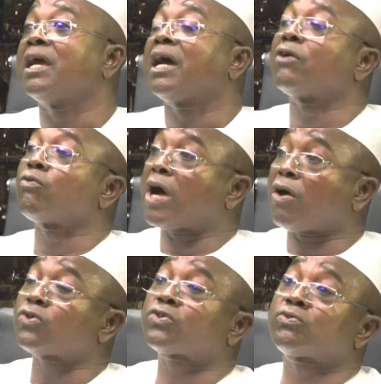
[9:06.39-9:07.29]
And we are
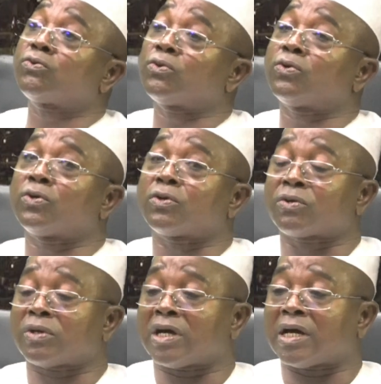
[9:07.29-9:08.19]
also
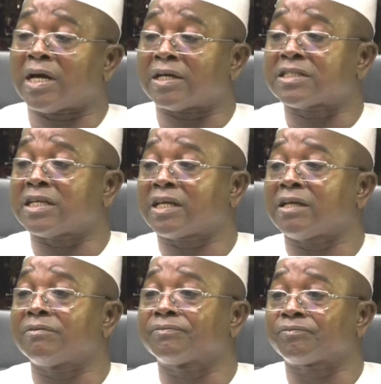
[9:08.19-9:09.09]

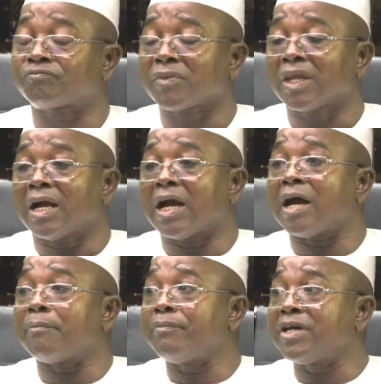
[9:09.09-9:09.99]
taking
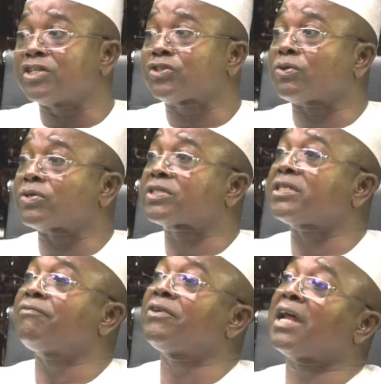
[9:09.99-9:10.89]
measures
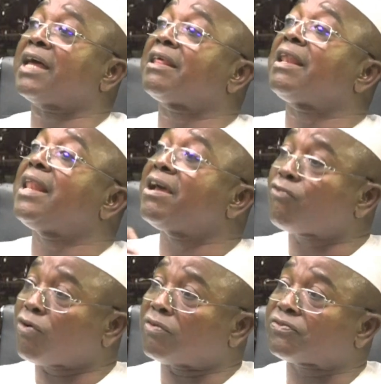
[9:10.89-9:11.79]
even at the
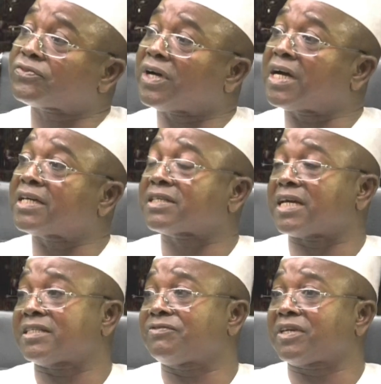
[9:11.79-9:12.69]
level of
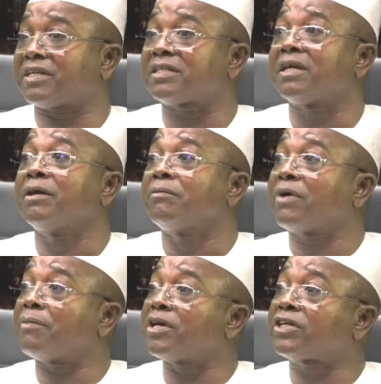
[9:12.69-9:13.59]
certificate, by
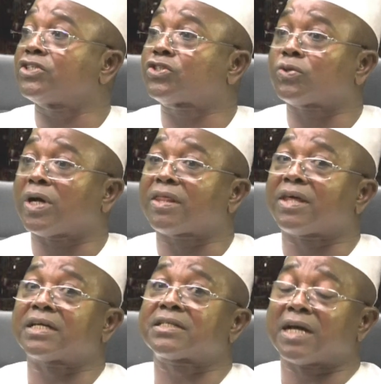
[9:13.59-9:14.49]
making sure that